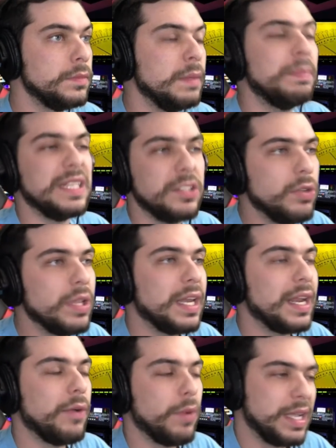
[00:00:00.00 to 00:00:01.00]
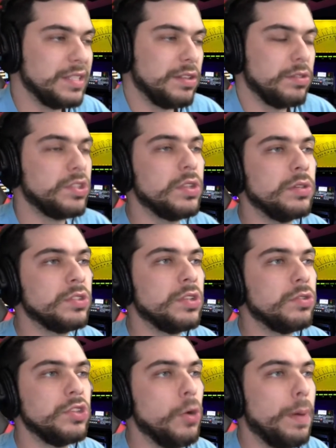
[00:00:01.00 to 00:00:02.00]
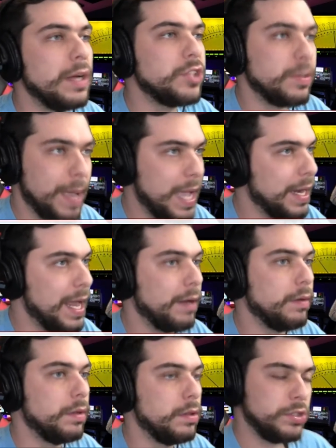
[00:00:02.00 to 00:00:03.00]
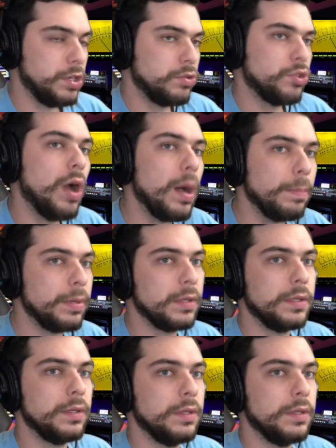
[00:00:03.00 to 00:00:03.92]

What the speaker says: But it's only going to get, because there's no punching bag now. There's no Trump.